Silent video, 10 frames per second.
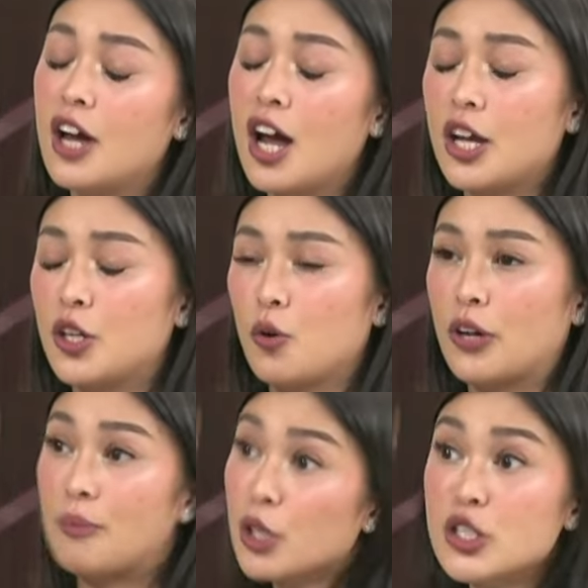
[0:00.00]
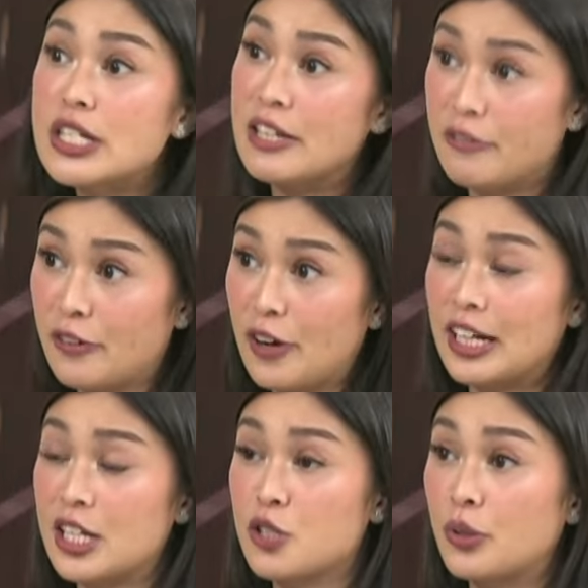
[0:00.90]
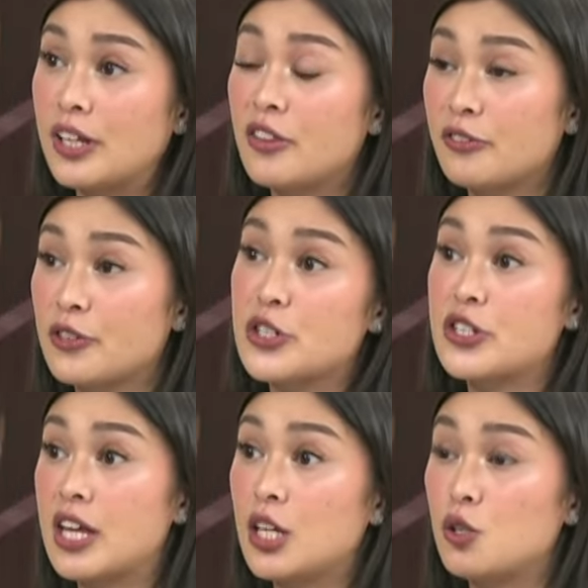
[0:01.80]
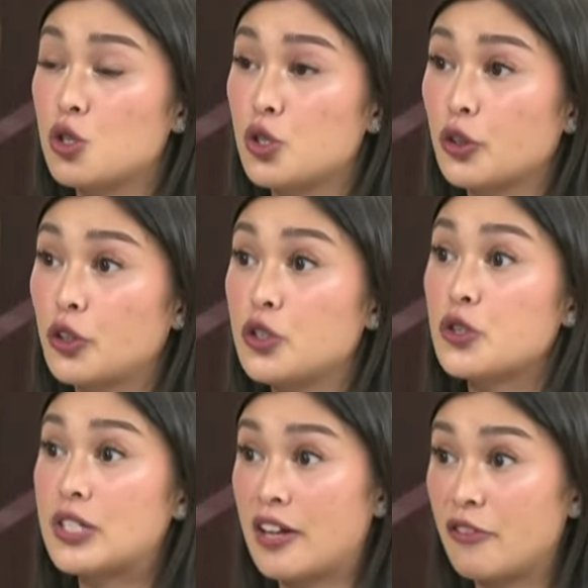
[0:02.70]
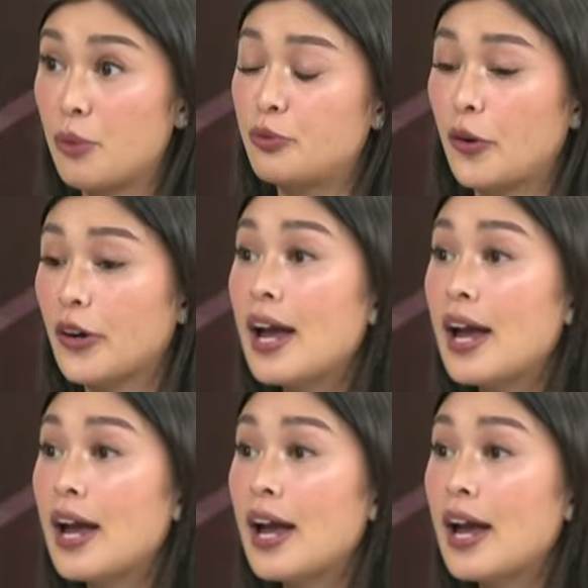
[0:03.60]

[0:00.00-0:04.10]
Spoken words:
Your emergency fund is really the first thing you should save up for.